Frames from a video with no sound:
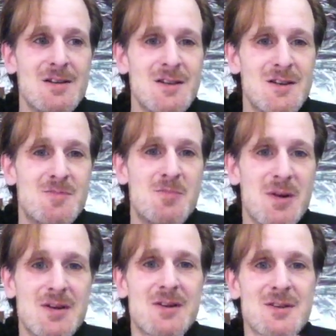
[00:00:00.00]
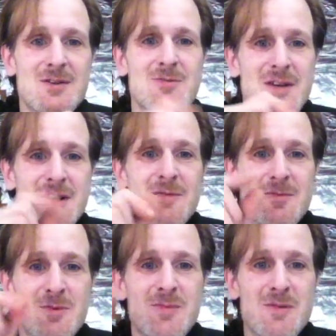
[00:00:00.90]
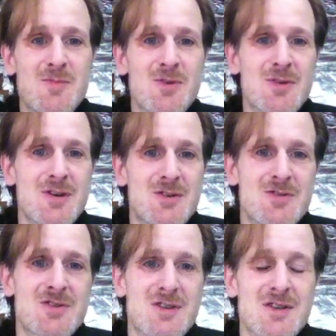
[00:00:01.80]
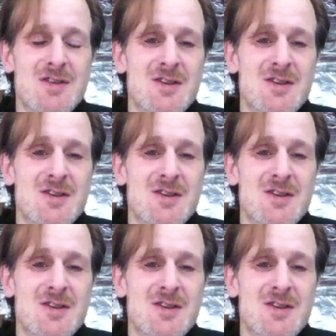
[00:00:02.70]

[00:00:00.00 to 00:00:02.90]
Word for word: Each bit that you get will be more interesting